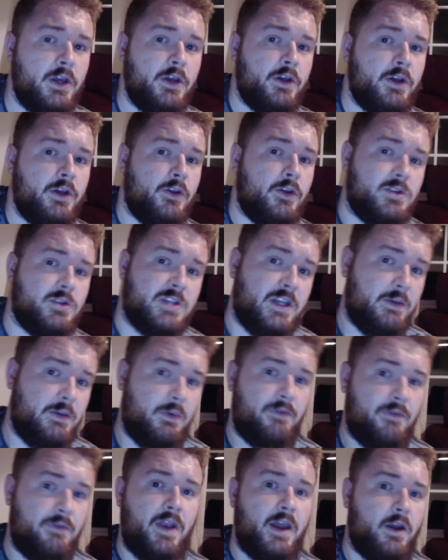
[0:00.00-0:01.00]
Usually
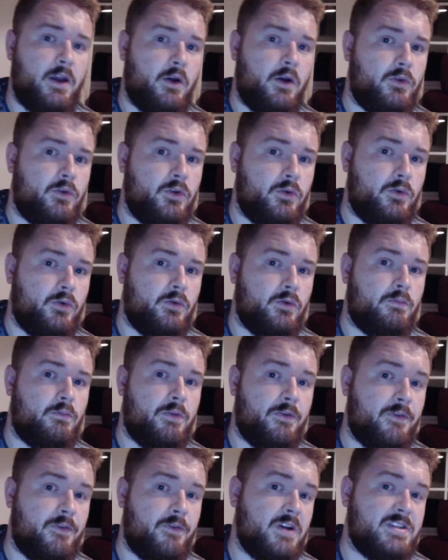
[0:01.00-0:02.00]
with Leo you
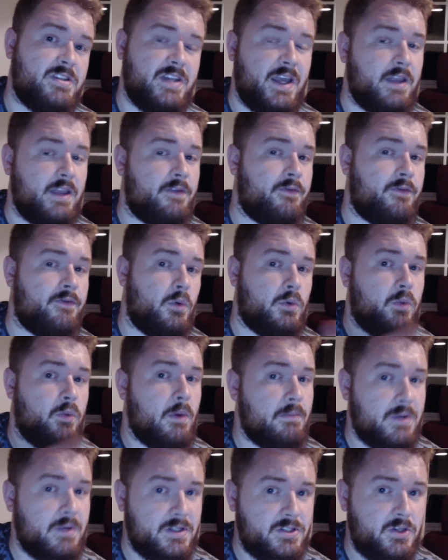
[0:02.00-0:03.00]
prefer to get the forward
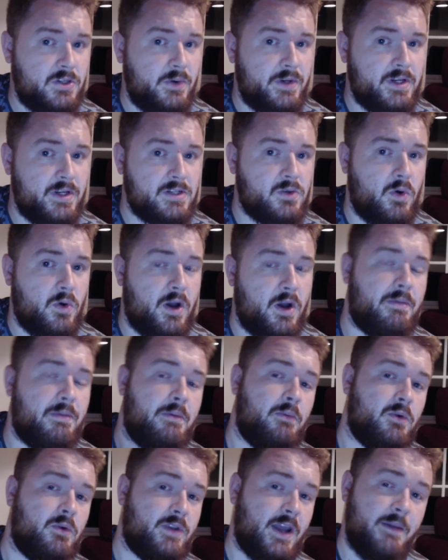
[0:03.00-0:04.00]
1+2, it does quite a bit
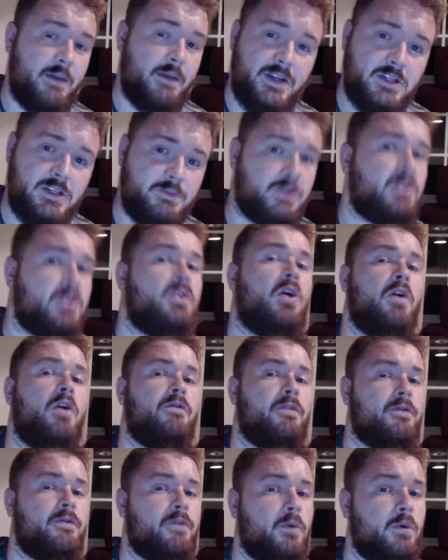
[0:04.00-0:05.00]
more damage, but you go for
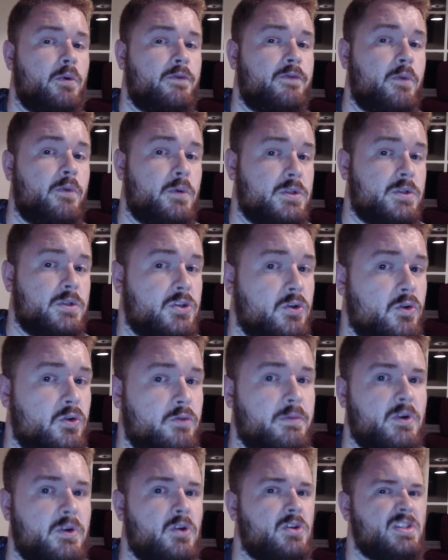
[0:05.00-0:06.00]
forward 2
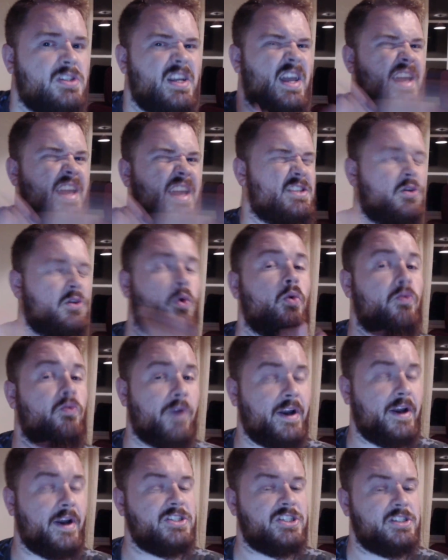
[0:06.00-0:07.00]
because it hits at all
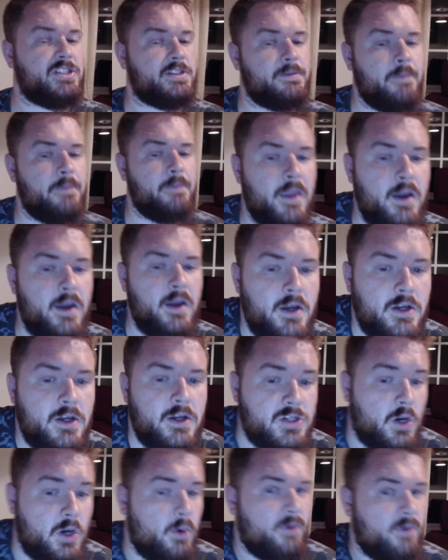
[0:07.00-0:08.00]
ranges.
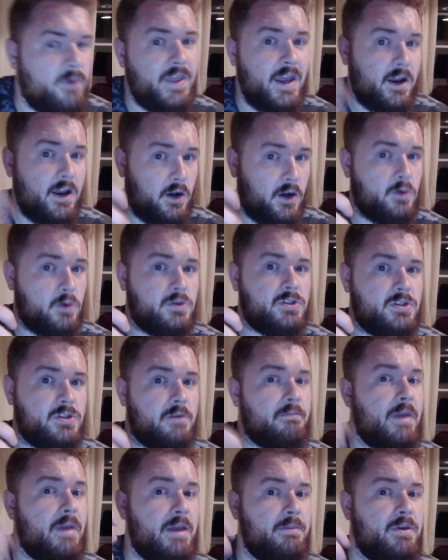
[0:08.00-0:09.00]
So if they're closer,
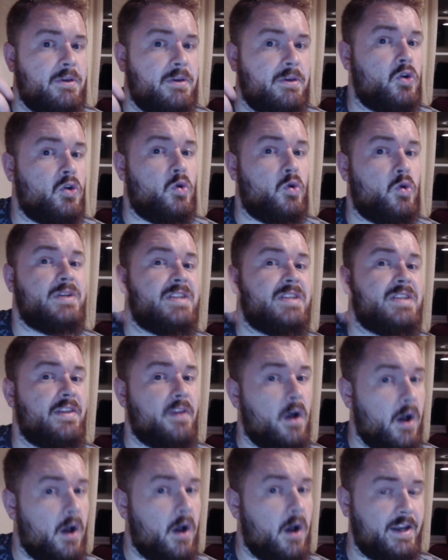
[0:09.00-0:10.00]
maybe you can always get the
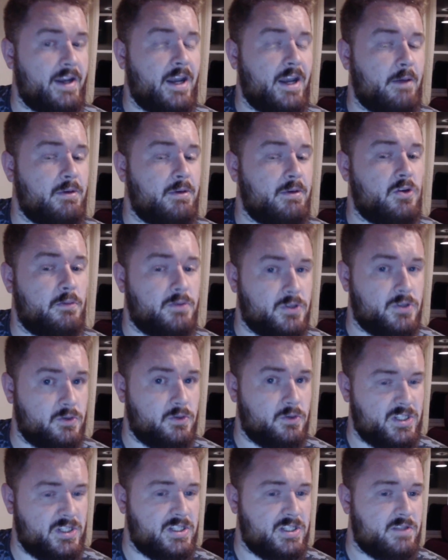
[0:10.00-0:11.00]
higher damage option,
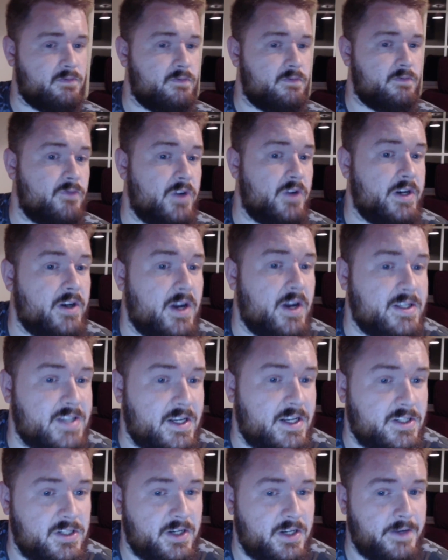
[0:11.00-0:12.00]
which is really nice
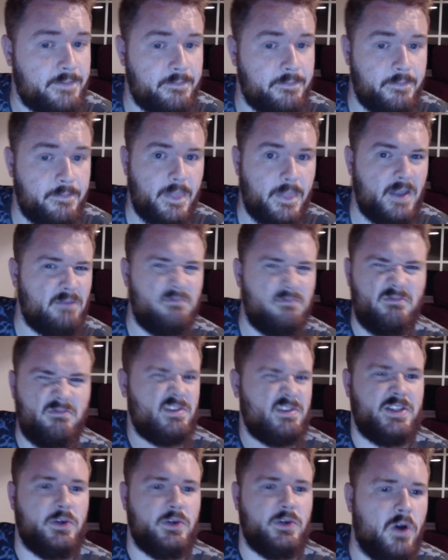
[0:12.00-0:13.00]
actually.
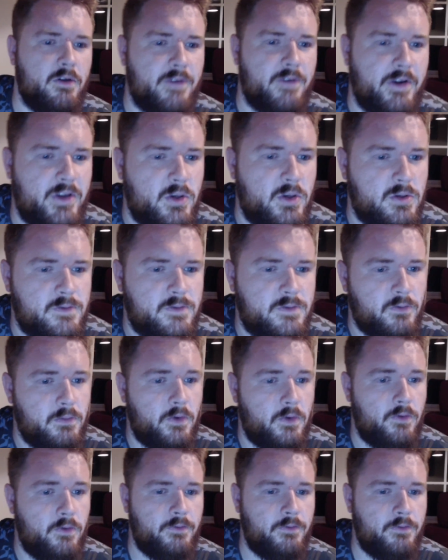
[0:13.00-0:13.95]
Still not a very useful move.